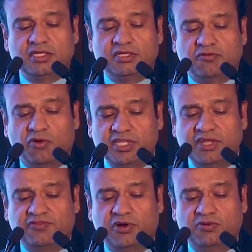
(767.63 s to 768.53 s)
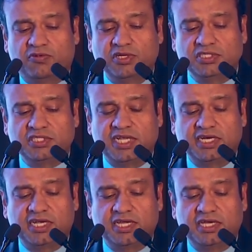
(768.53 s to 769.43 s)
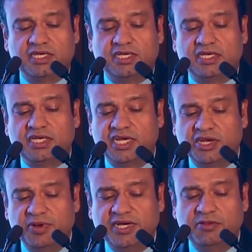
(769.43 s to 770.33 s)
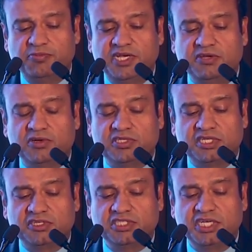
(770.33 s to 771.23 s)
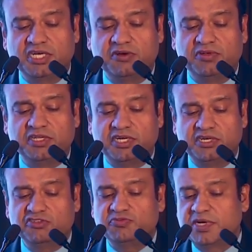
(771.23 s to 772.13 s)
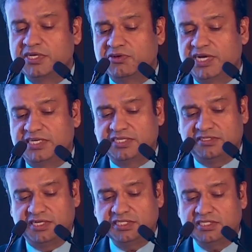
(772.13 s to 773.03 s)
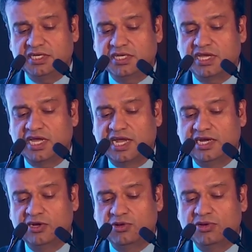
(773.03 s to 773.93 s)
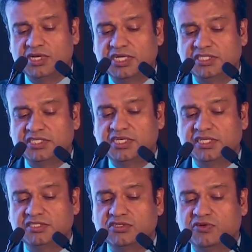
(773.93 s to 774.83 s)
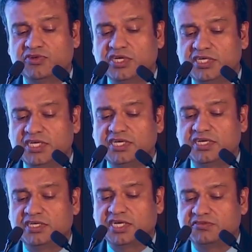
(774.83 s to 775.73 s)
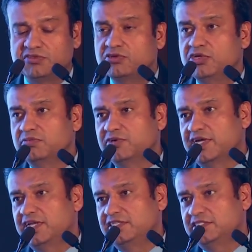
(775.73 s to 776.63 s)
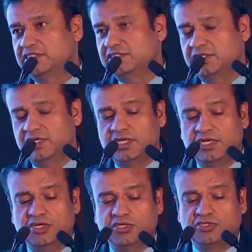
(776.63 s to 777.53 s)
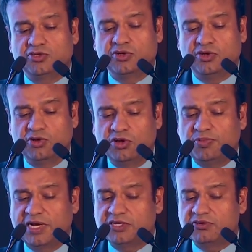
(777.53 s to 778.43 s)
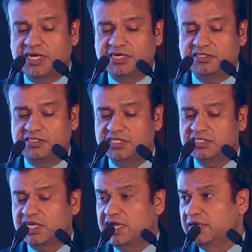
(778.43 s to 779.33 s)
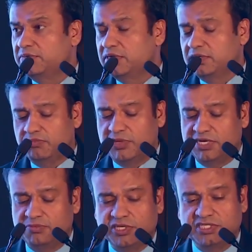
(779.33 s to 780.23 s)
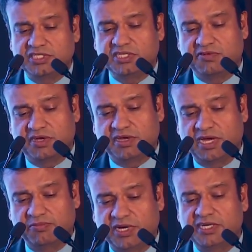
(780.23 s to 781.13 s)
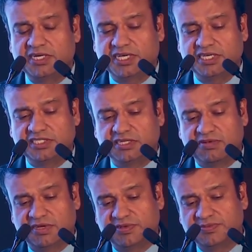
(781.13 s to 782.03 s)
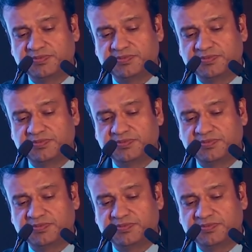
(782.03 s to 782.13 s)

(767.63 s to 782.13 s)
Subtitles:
What they found was that incremental PD was associated with reduced peritonitis risk and lower incidence of 30-day transfer to hemodialysis. So lower peritonitis risk and better patient survival and better technique survival.